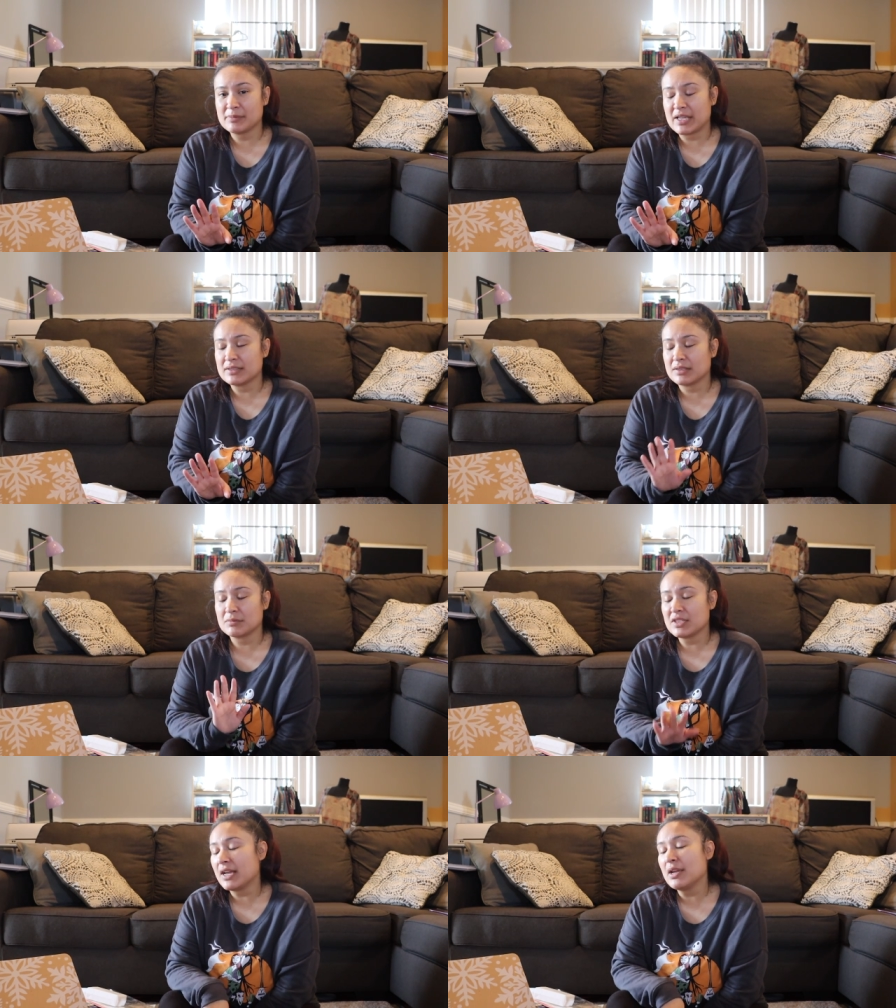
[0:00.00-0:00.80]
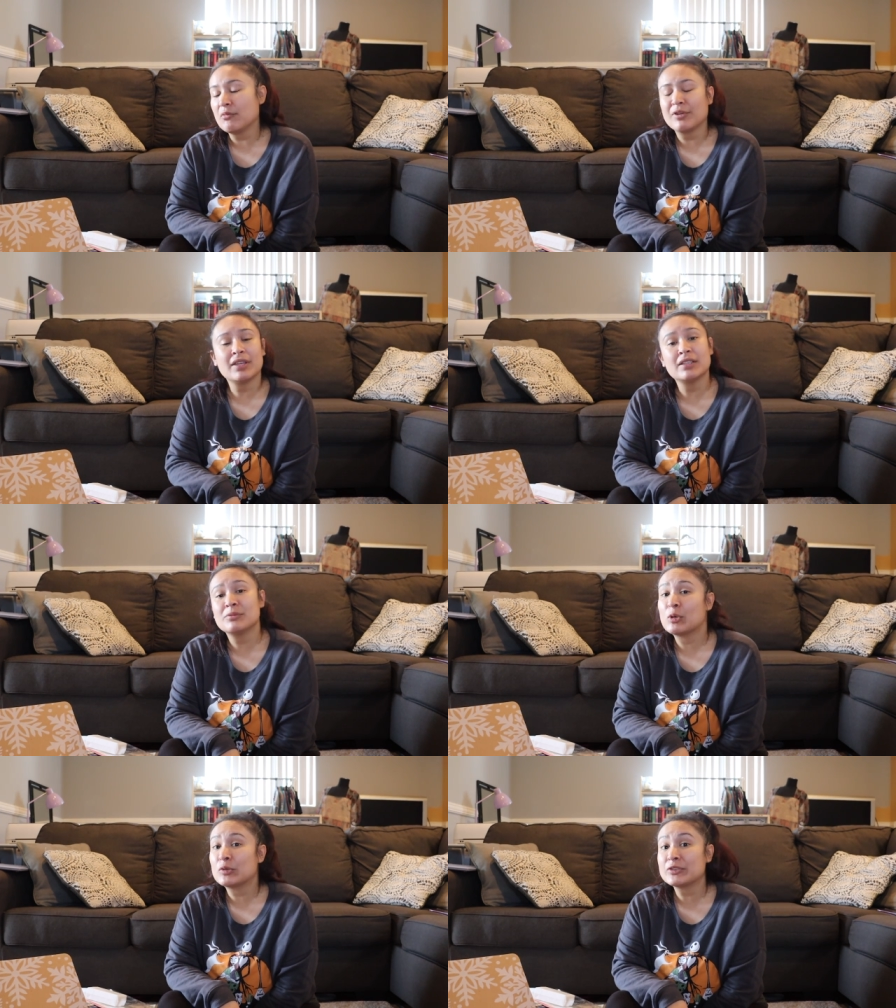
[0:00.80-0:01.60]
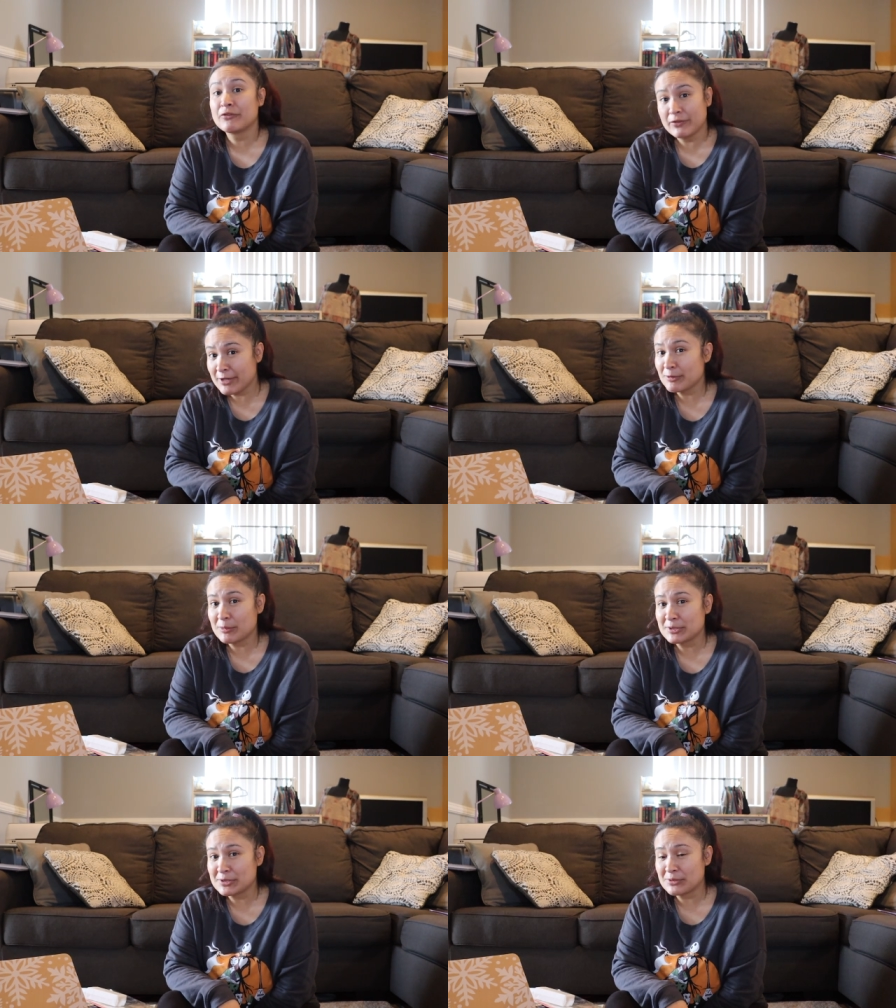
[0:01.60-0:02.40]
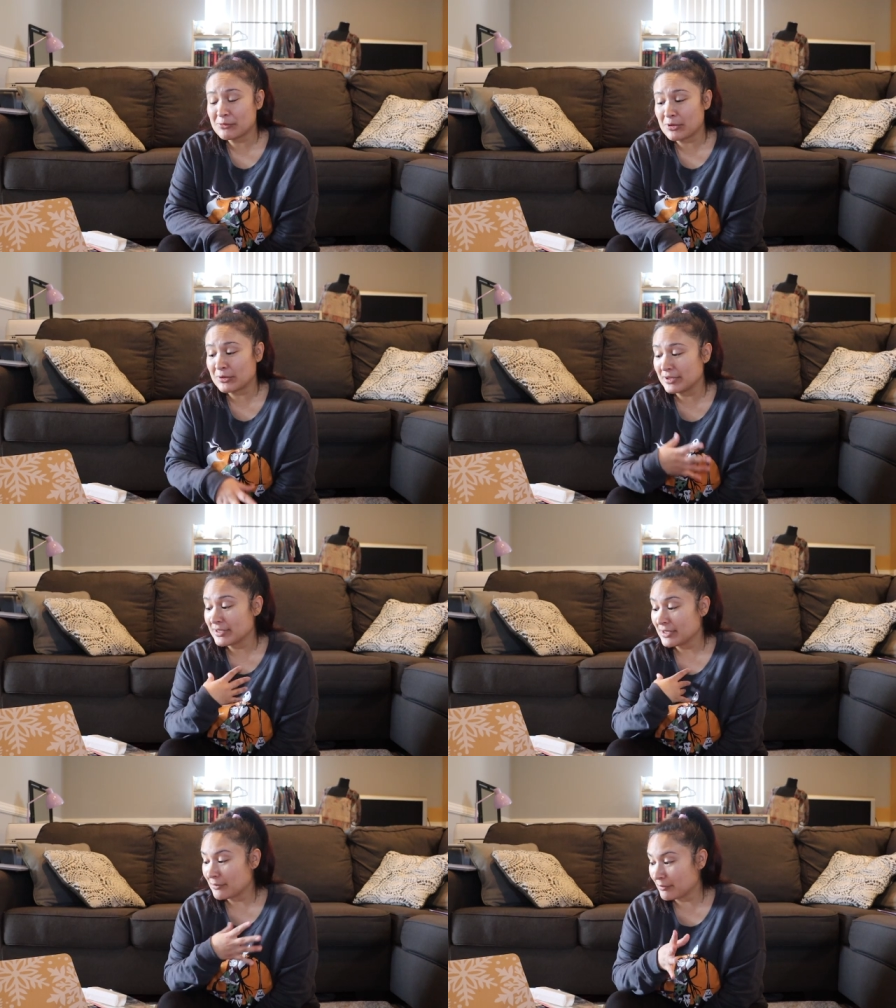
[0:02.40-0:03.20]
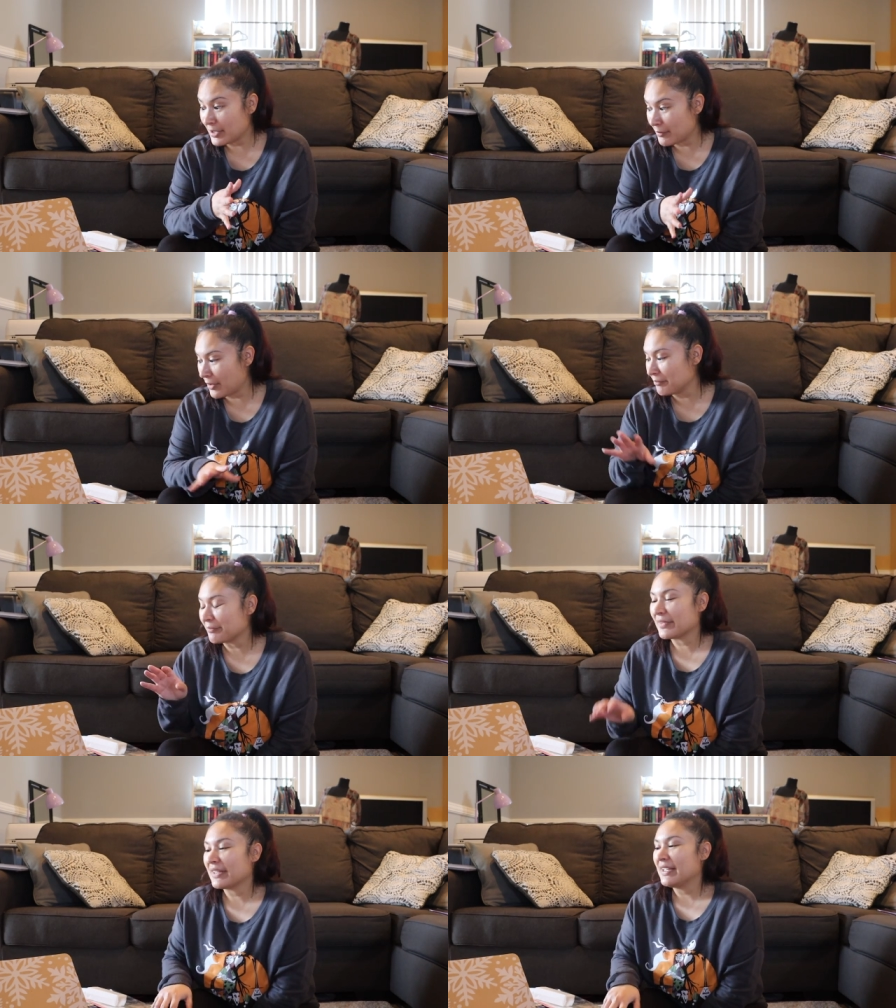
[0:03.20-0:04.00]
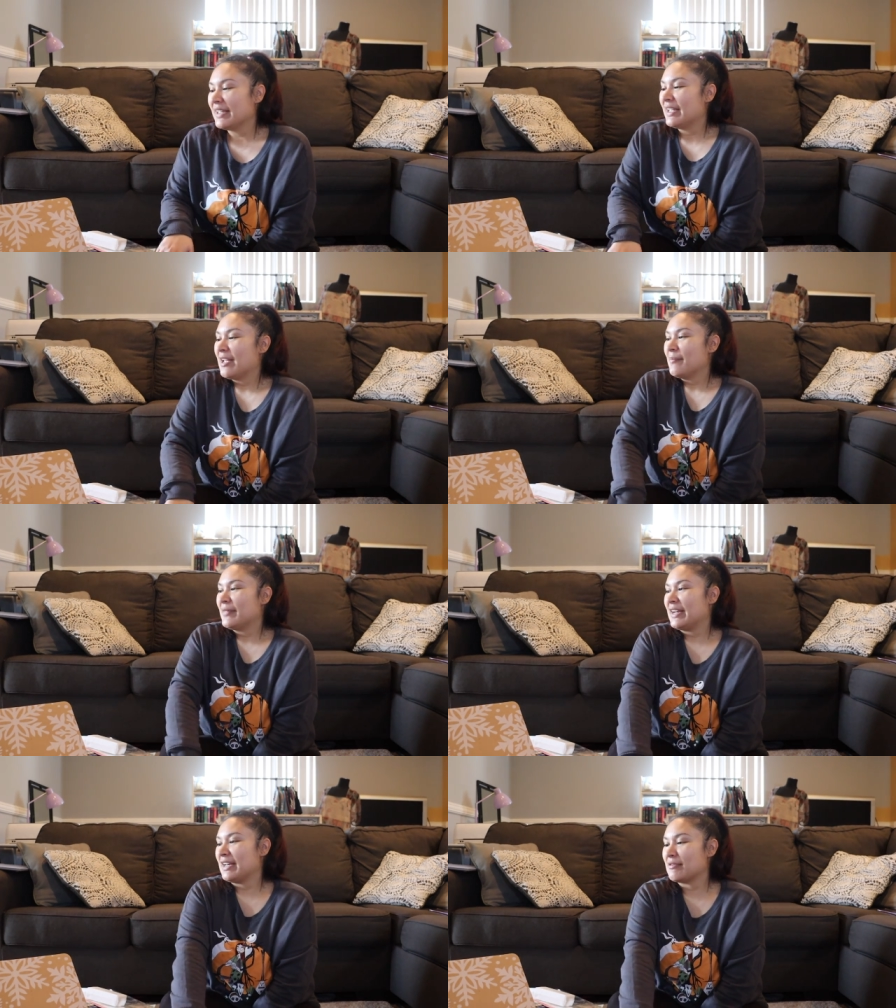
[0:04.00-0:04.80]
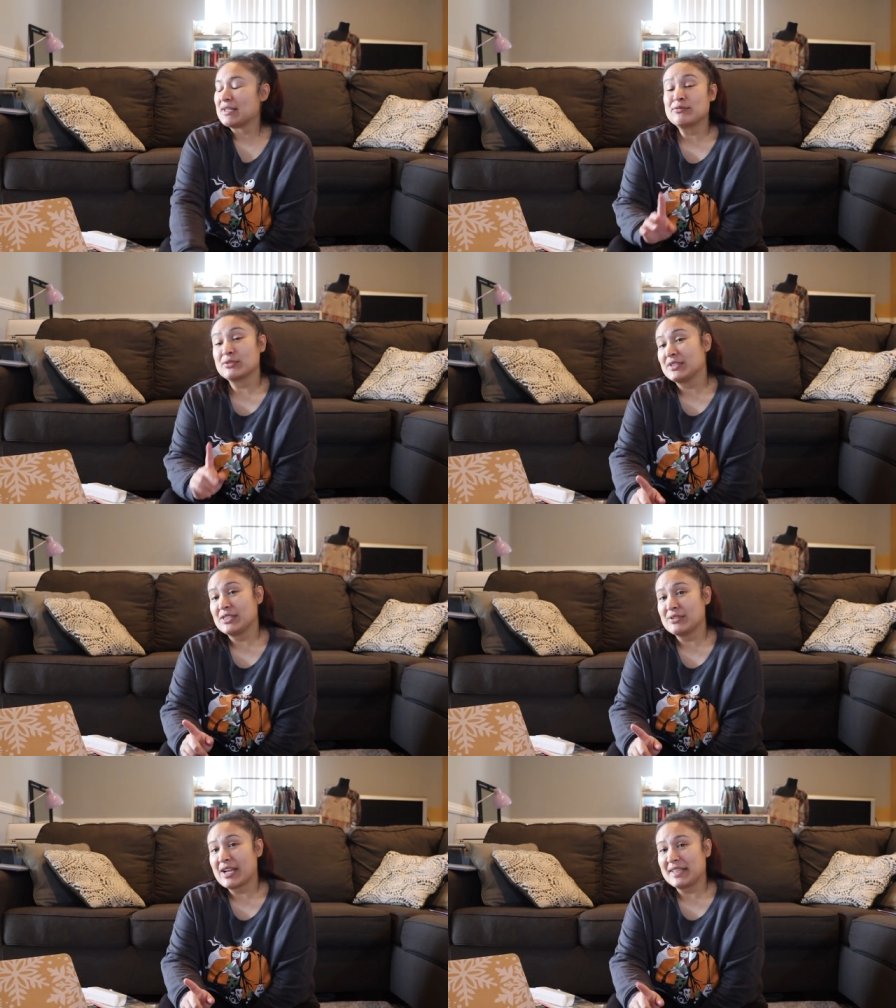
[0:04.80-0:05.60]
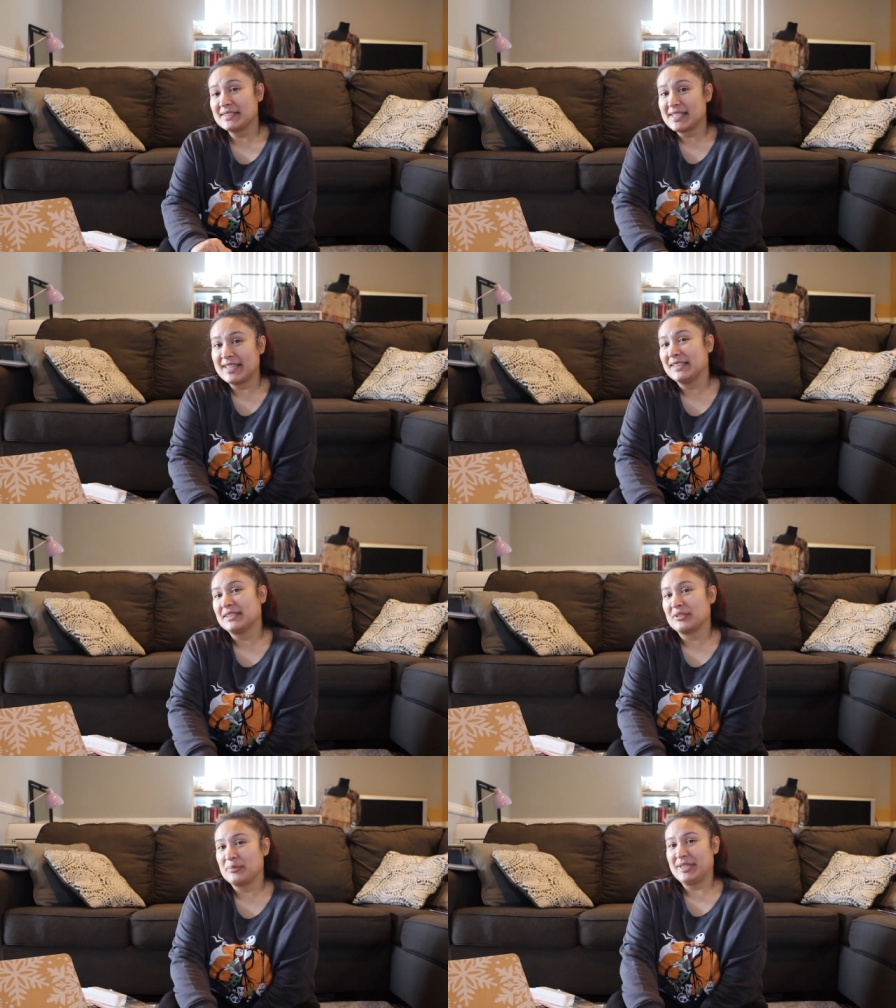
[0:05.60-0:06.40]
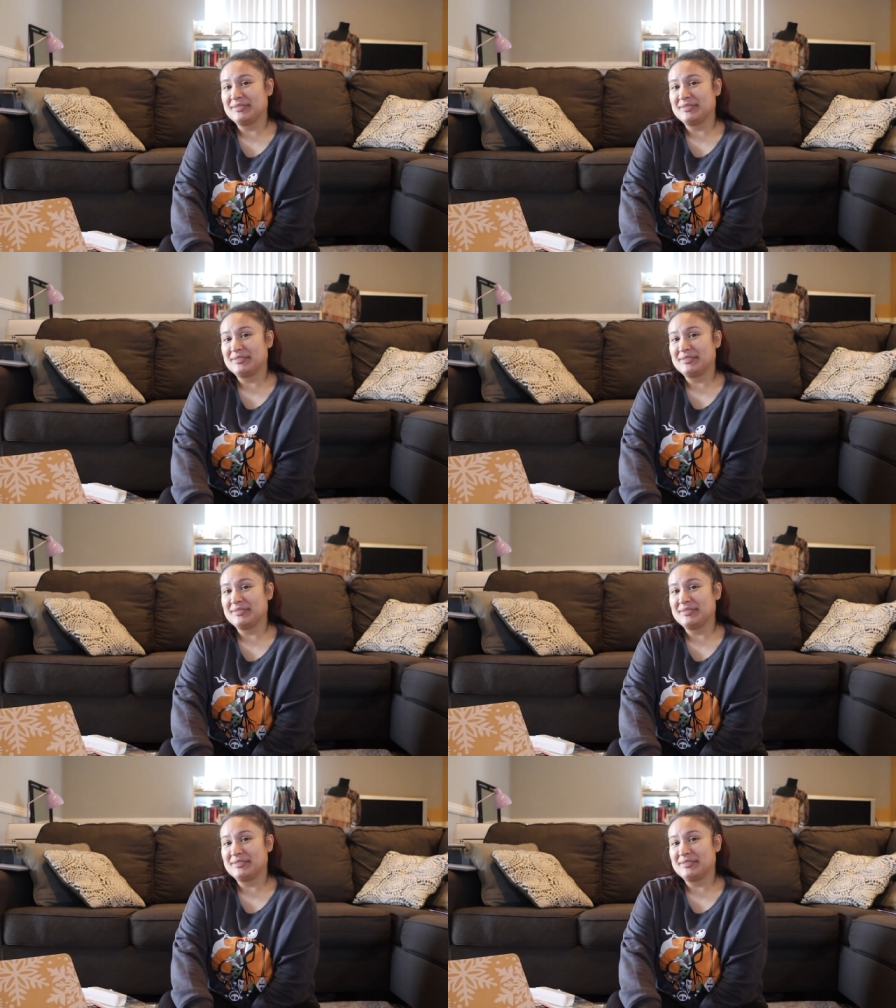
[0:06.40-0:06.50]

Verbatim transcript: spend some time with his most favorite person in the world, my mom. But anyways, we'll see you guys in a little bit.